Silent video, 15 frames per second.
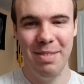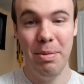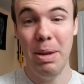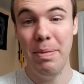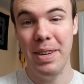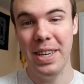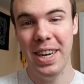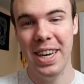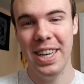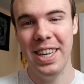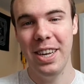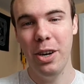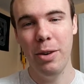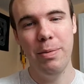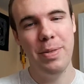Maybe not.
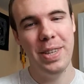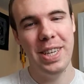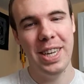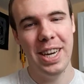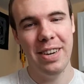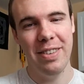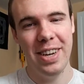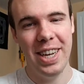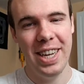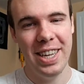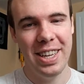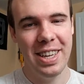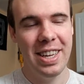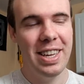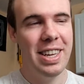Hopefully not, right?
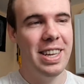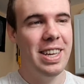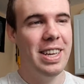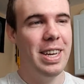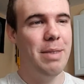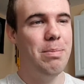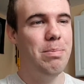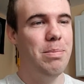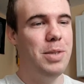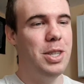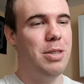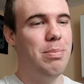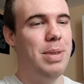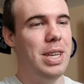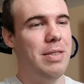I'm
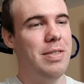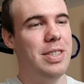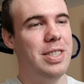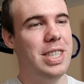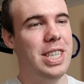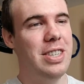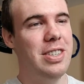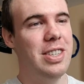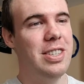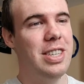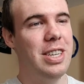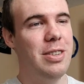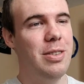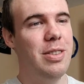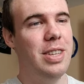just being facetious.
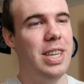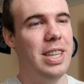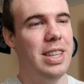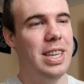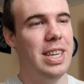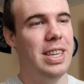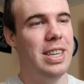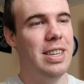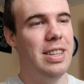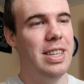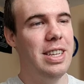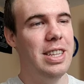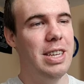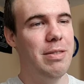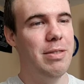I do think that
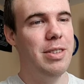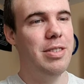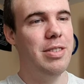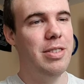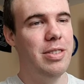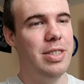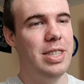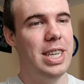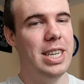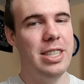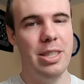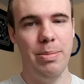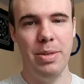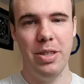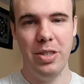the level of
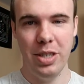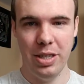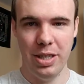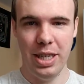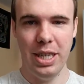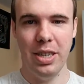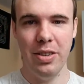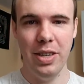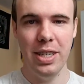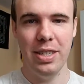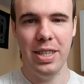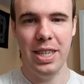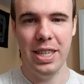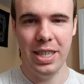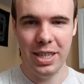enthusiasm is just
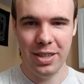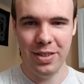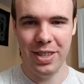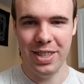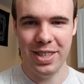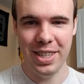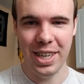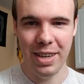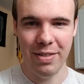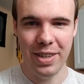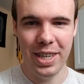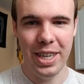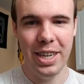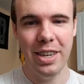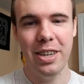increasing and increasing every
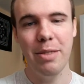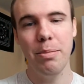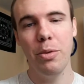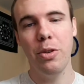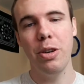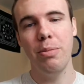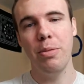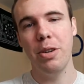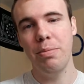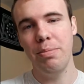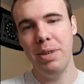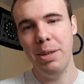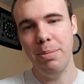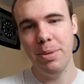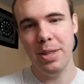year, and more and more
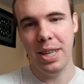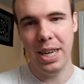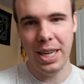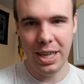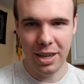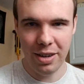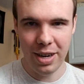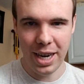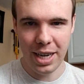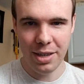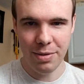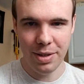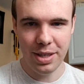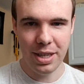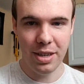people that I interact
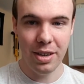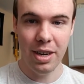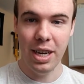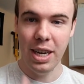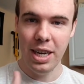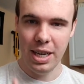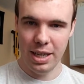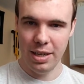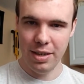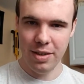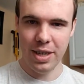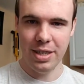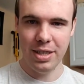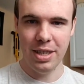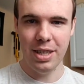with that are
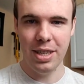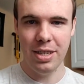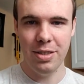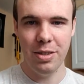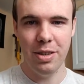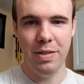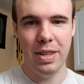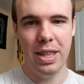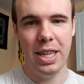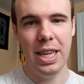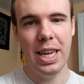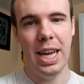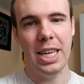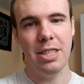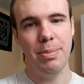interested in this sort of a thing
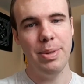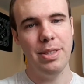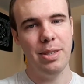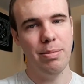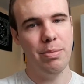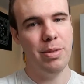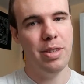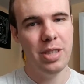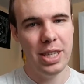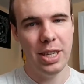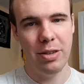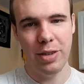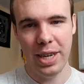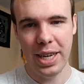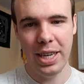ask me some really
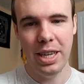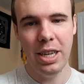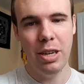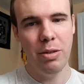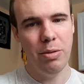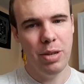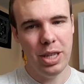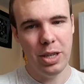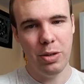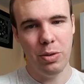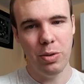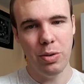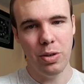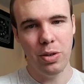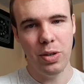great, really
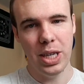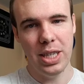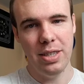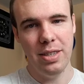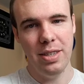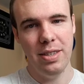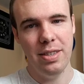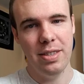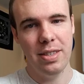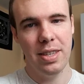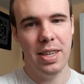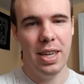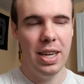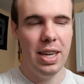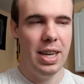cool questions,
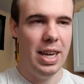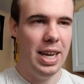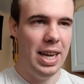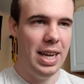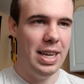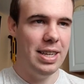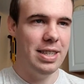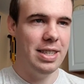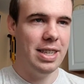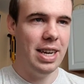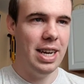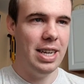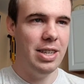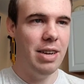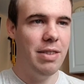and
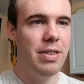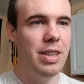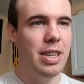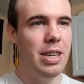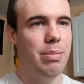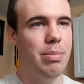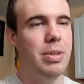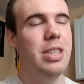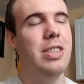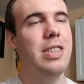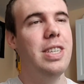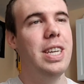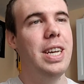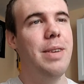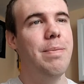I definitely
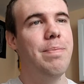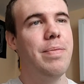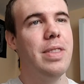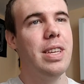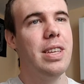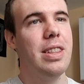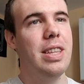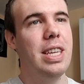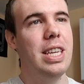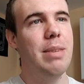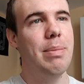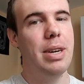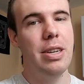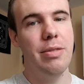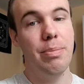appreciate the
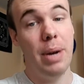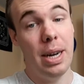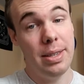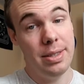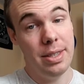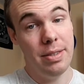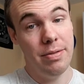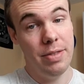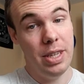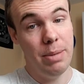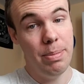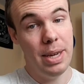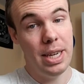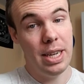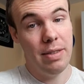amount of positive
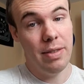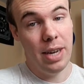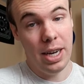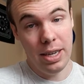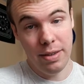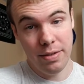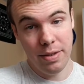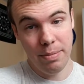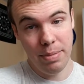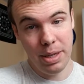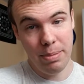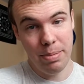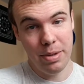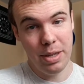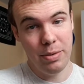feedback I've gotten from
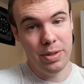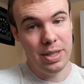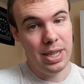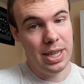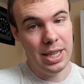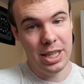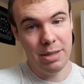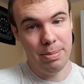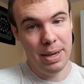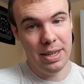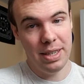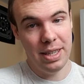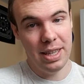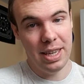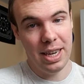people. I was not
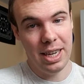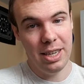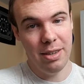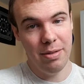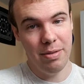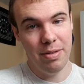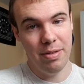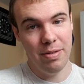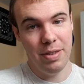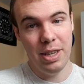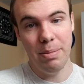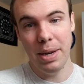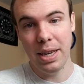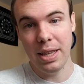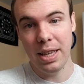expecting the kind of
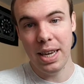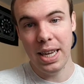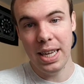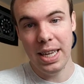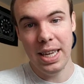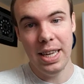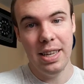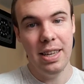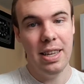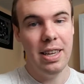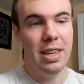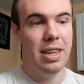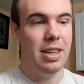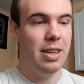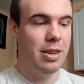feedback that I get
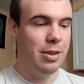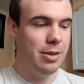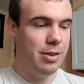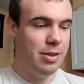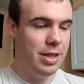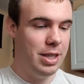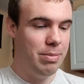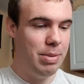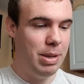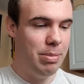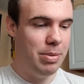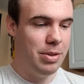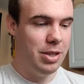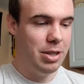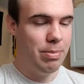all these people just